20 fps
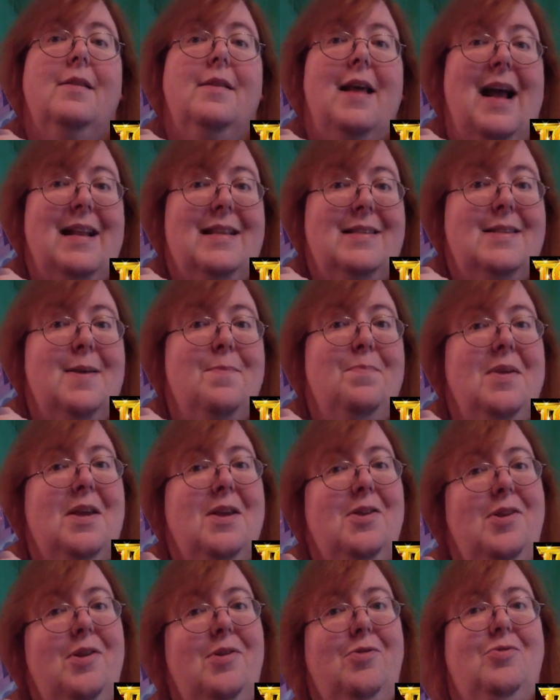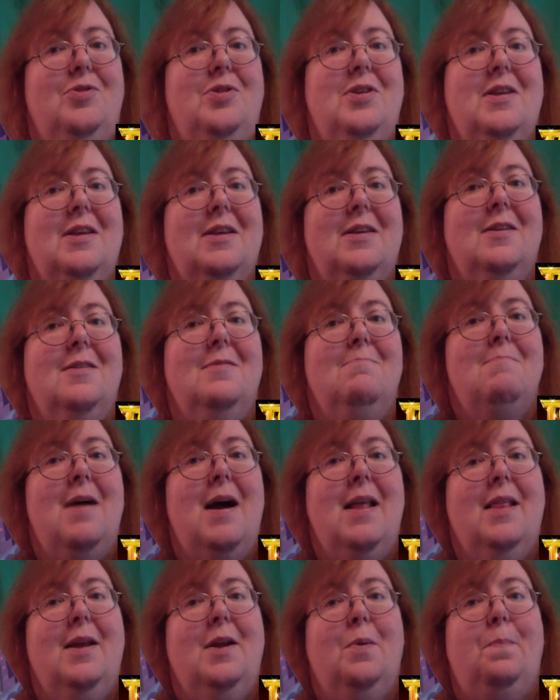That's something new to the
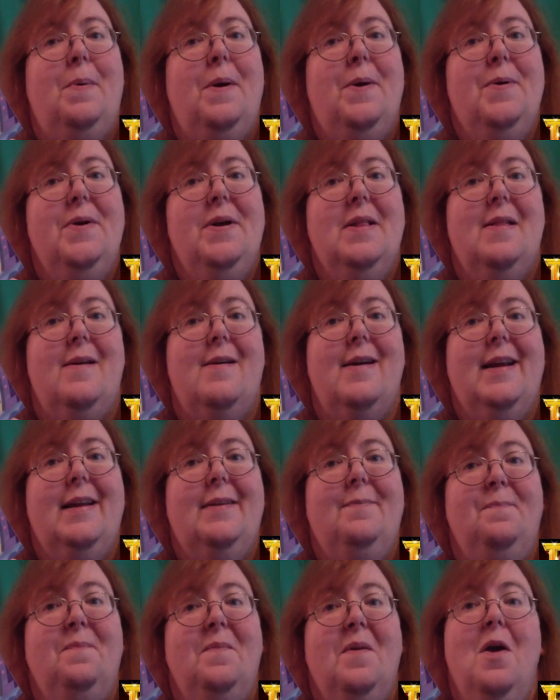My Little Pony line.